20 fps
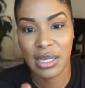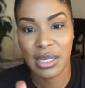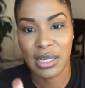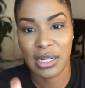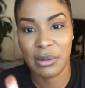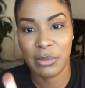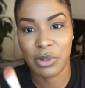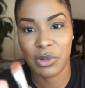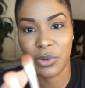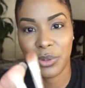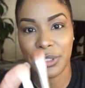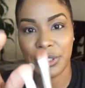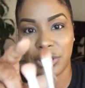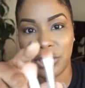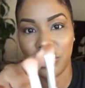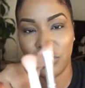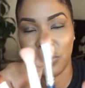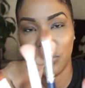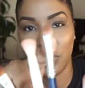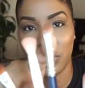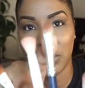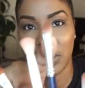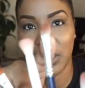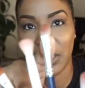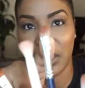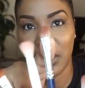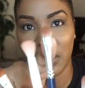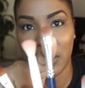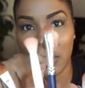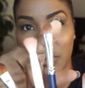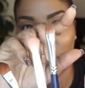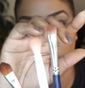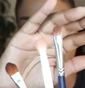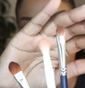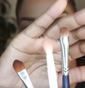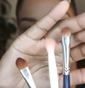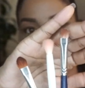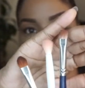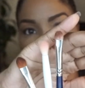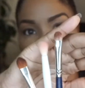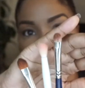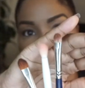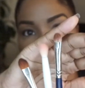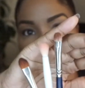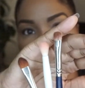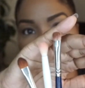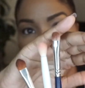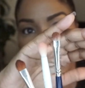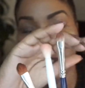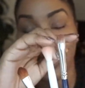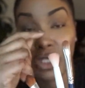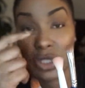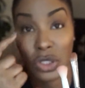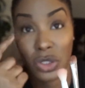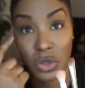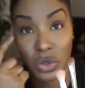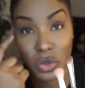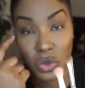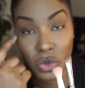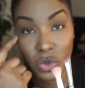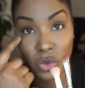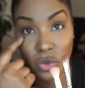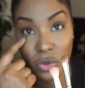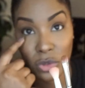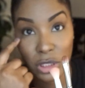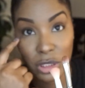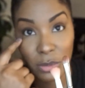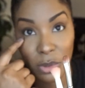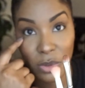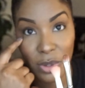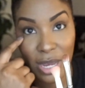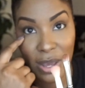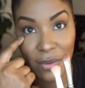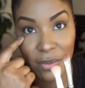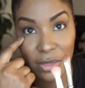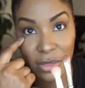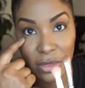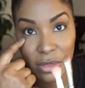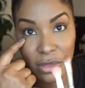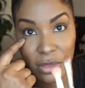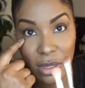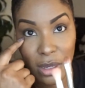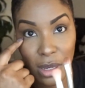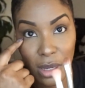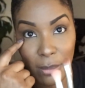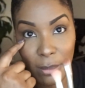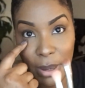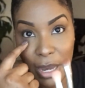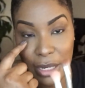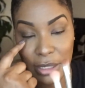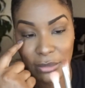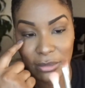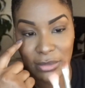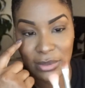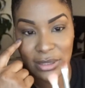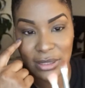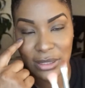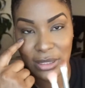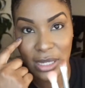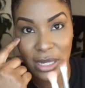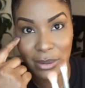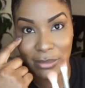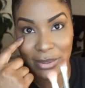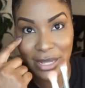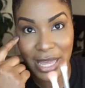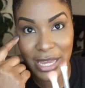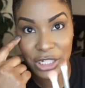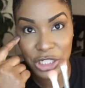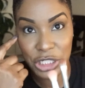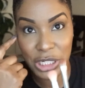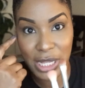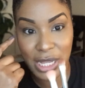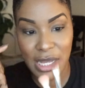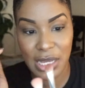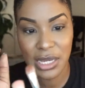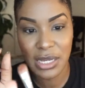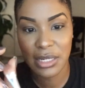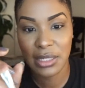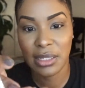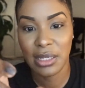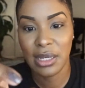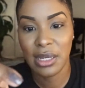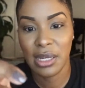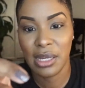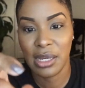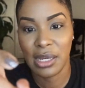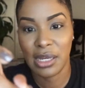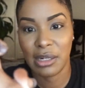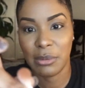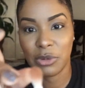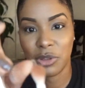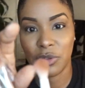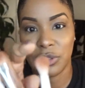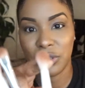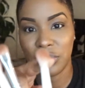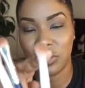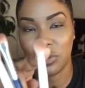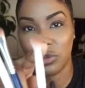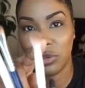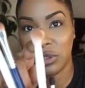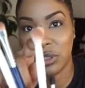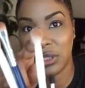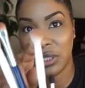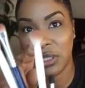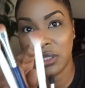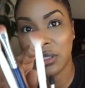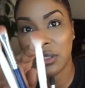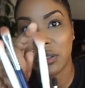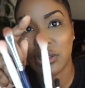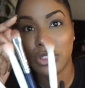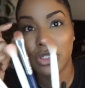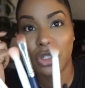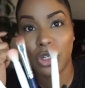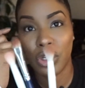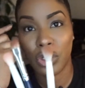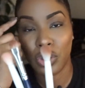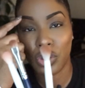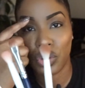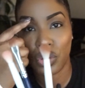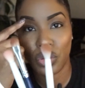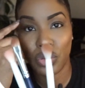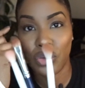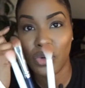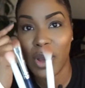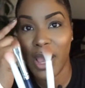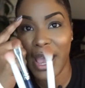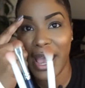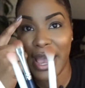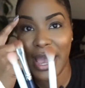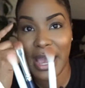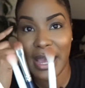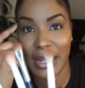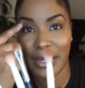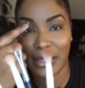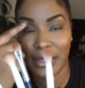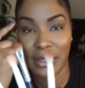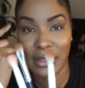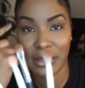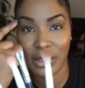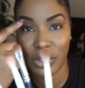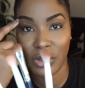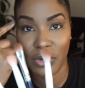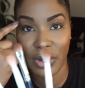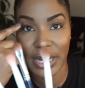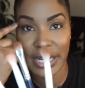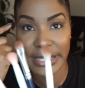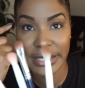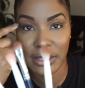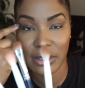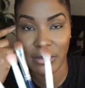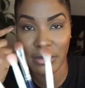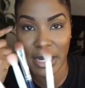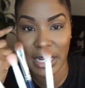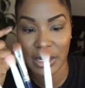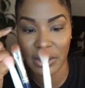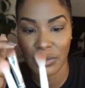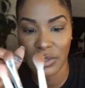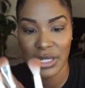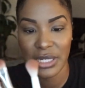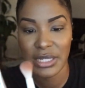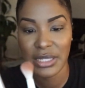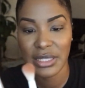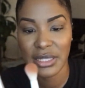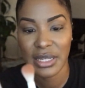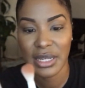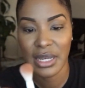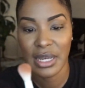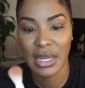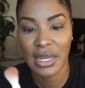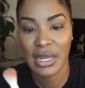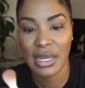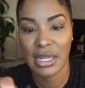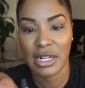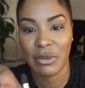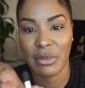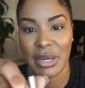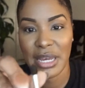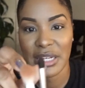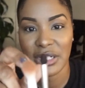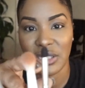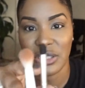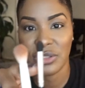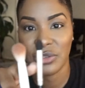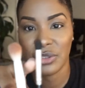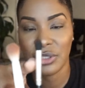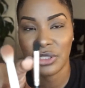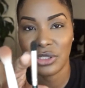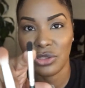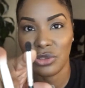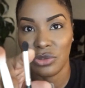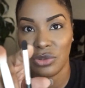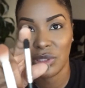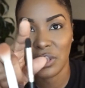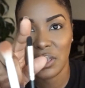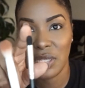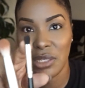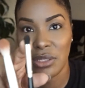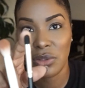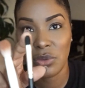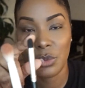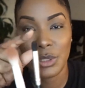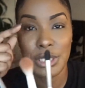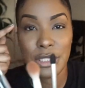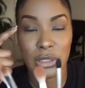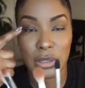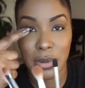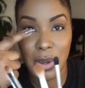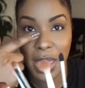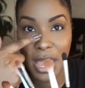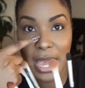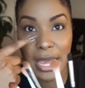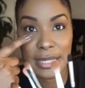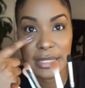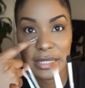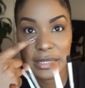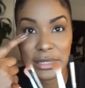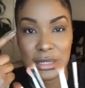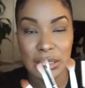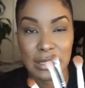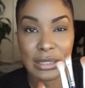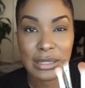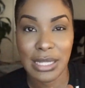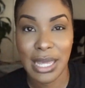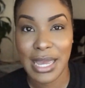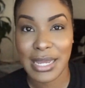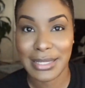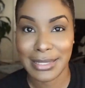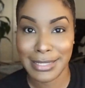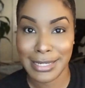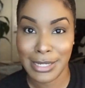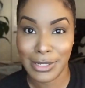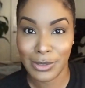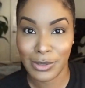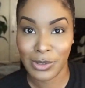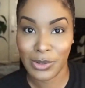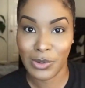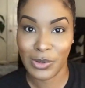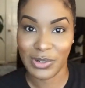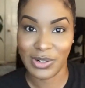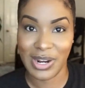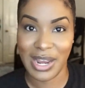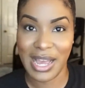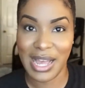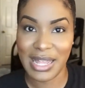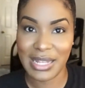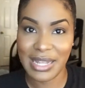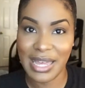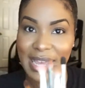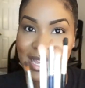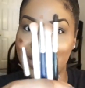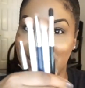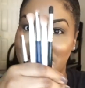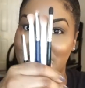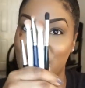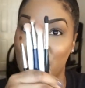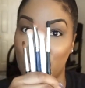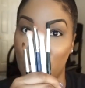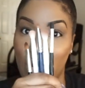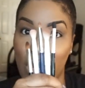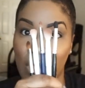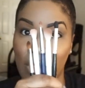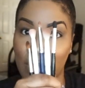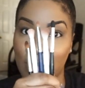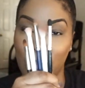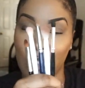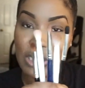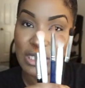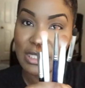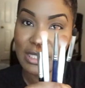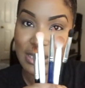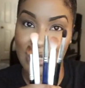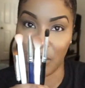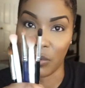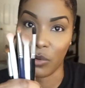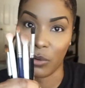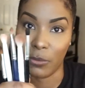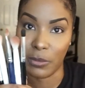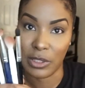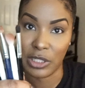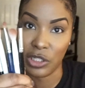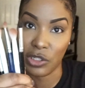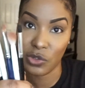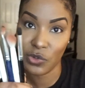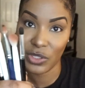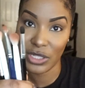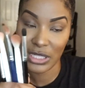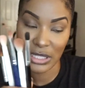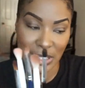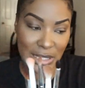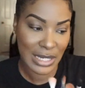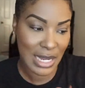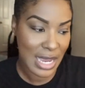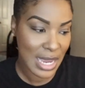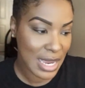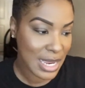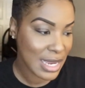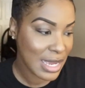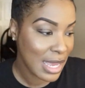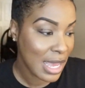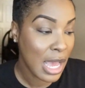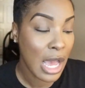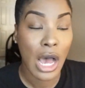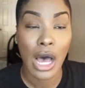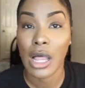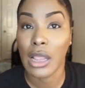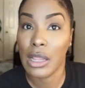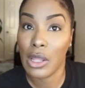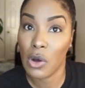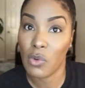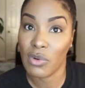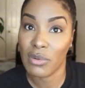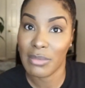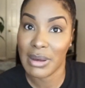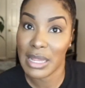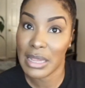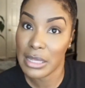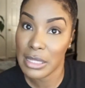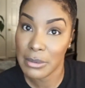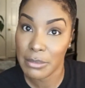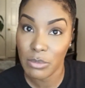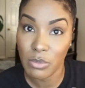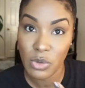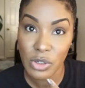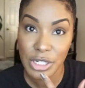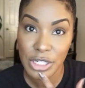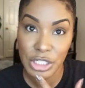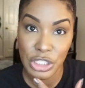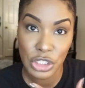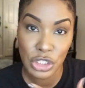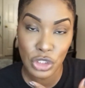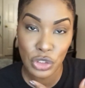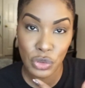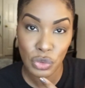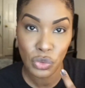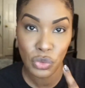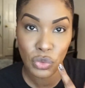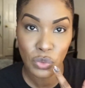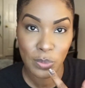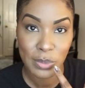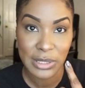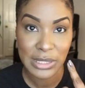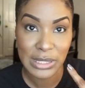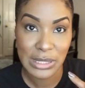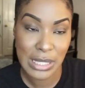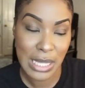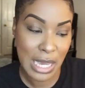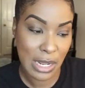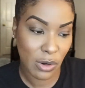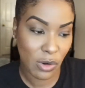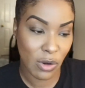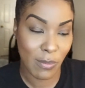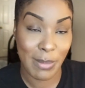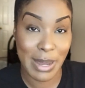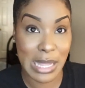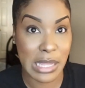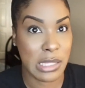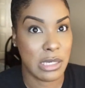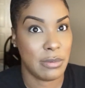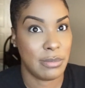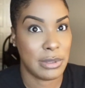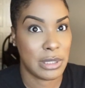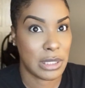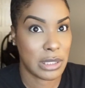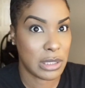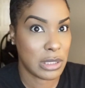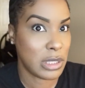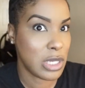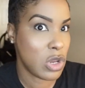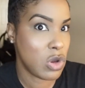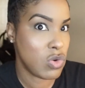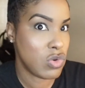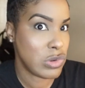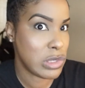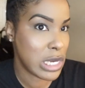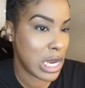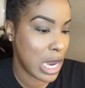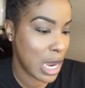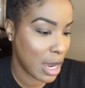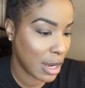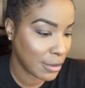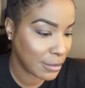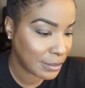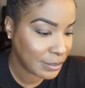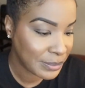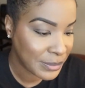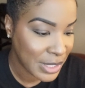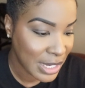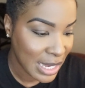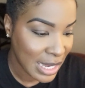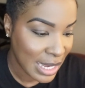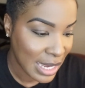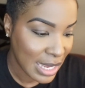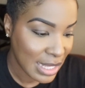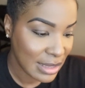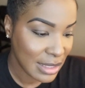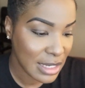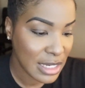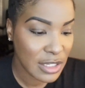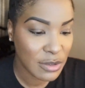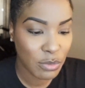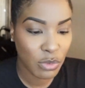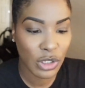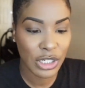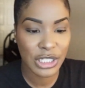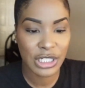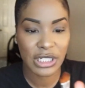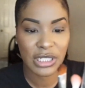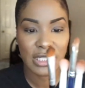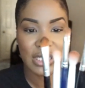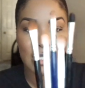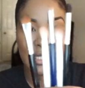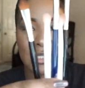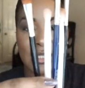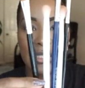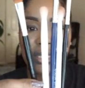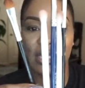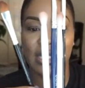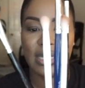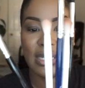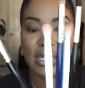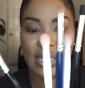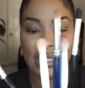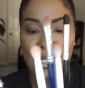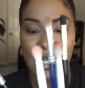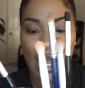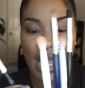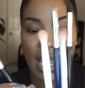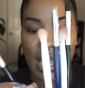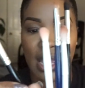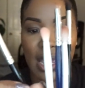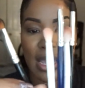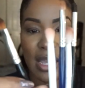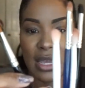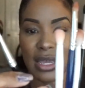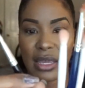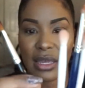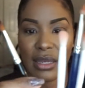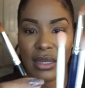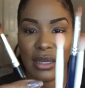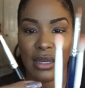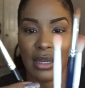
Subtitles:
and I'm going to use this brush to smoke out the bottom lash line, and I'm going to use this to add the gray to my crease, and I'm actually going to use this one to add just a slight inner corner highlight. These are all the brushes that we'll be using today, along with my lip brush to put that on my lips. So yeah, and these brushes is this